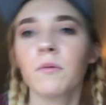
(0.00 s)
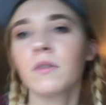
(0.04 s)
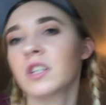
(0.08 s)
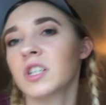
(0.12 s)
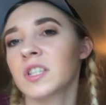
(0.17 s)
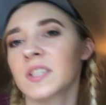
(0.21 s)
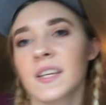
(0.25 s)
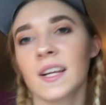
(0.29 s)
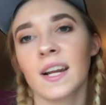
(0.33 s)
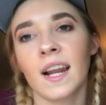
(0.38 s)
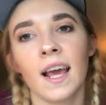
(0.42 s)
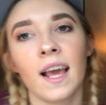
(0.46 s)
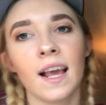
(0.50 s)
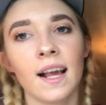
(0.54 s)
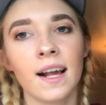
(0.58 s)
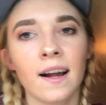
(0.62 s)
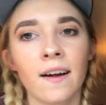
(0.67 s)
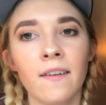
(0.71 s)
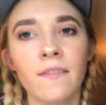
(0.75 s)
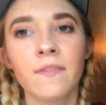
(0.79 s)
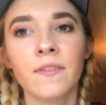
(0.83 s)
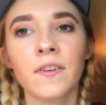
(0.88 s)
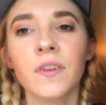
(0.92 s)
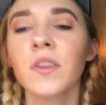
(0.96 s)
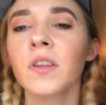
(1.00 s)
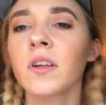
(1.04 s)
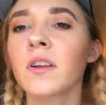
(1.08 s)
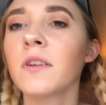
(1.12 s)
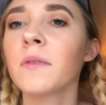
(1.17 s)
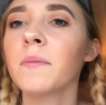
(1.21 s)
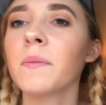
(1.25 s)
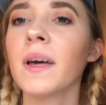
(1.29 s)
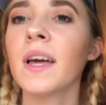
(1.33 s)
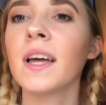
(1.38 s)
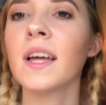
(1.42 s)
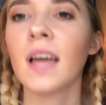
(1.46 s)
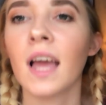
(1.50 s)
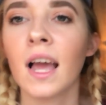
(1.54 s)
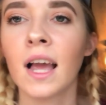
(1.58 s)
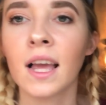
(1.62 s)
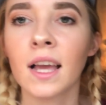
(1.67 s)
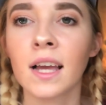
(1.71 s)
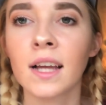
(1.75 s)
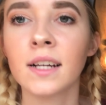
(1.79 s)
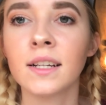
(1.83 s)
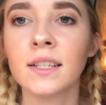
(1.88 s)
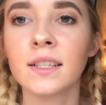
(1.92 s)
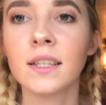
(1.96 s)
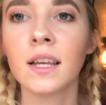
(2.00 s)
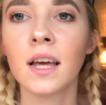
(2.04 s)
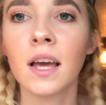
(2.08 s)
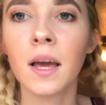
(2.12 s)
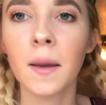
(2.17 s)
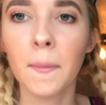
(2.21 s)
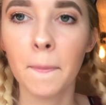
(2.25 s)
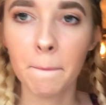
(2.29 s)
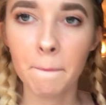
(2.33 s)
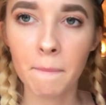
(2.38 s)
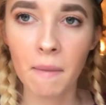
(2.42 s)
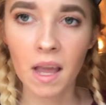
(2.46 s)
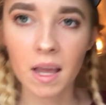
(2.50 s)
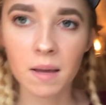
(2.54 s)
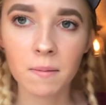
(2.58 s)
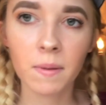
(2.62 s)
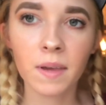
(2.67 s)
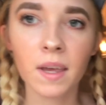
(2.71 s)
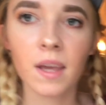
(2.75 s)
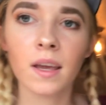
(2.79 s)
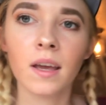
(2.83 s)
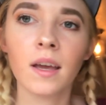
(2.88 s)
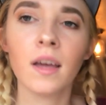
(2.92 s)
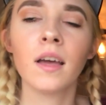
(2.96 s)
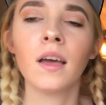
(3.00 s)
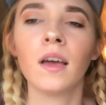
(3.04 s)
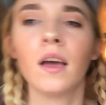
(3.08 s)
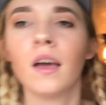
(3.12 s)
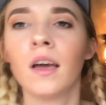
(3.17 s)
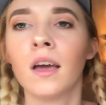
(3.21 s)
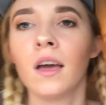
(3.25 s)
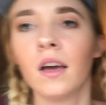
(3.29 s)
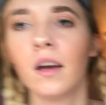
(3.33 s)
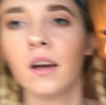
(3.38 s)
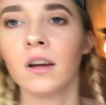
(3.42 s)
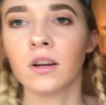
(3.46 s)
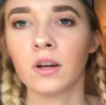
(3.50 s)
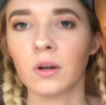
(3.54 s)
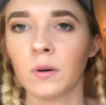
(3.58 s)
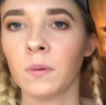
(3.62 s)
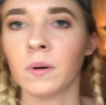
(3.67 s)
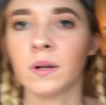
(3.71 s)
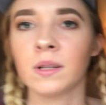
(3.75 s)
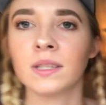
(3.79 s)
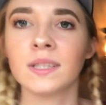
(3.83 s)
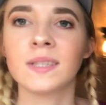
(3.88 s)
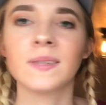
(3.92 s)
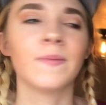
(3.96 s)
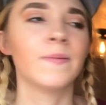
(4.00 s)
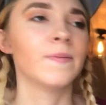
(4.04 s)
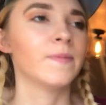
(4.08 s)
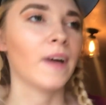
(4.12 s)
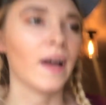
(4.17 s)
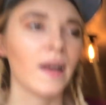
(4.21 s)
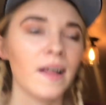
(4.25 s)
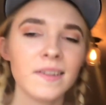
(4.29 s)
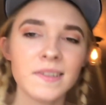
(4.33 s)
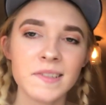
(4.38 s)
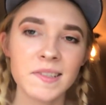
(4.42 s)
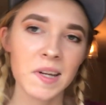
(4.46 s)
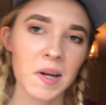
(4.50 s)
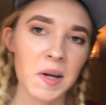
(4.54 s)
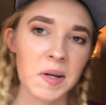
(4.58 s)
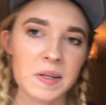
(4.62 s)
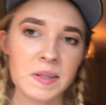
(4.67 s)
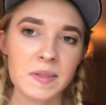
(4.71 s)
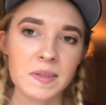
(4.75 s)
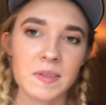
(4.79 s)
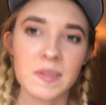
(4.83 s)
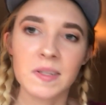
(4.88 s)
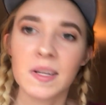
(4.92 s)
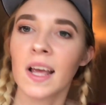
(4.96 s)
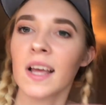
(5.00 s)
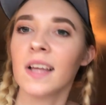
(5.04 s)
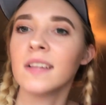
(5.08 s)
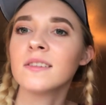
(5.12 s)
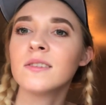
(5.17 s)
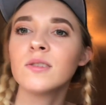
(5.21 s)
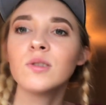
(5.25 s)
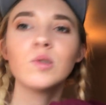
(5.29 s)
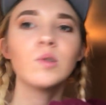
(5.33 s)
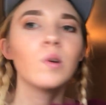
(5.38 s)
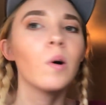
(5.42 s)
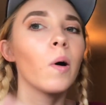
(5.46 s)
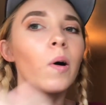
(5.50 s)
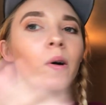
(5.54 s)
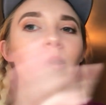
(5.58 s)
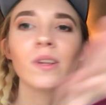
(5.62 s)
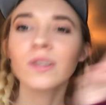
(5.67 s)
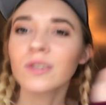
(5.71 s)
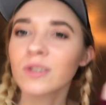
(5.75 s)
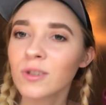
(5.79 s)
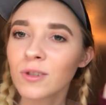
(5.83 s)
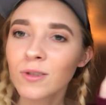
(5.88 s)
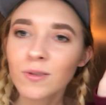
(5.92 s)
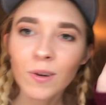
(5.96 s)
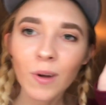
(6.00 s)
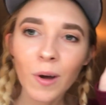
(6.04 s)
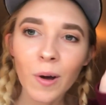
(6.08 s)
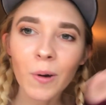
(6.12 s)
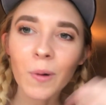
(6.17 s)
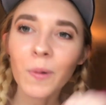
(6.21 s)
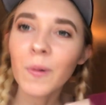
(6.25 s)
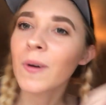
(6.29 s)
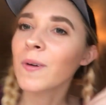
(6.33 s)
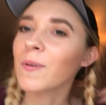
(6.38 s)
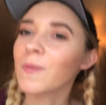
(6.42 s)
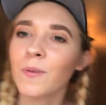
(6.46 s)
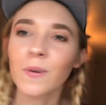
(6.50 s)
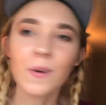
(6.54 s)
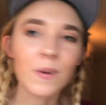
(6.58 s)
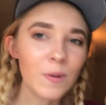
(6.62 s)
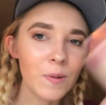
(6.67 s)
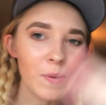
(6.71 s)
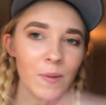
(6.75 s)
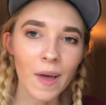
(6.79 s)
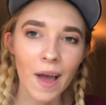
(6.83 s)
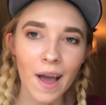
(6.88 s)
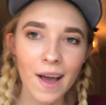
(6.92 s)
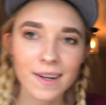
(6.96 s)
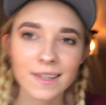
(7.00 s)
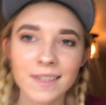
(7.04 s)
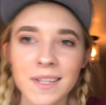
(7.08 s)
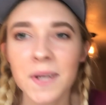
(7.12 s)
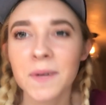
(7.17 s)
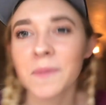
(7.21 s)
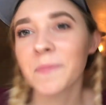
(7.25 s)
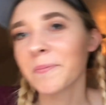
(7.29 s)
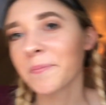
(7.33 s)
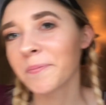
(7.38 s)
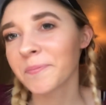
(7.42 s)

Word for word: we're just gonna hang out for a little bit and maybe go on some Valentine's dates. So I'll let you know if we do that.